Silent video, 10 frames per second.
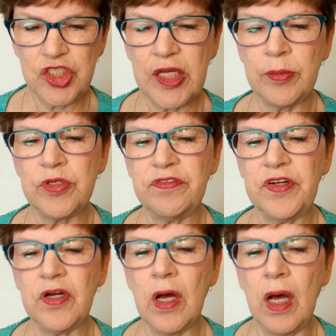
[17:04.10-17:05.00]
them to
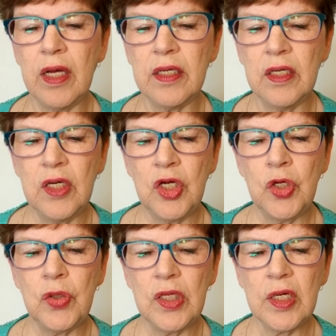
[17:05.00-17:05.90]
fear God,
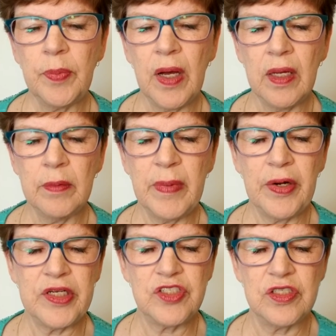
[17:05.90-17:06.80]
who look upon
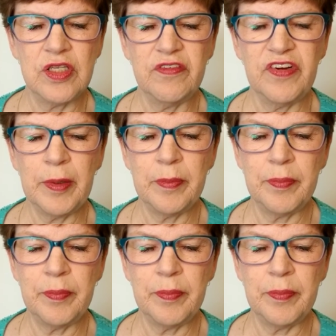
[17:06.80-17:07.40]
marriage, the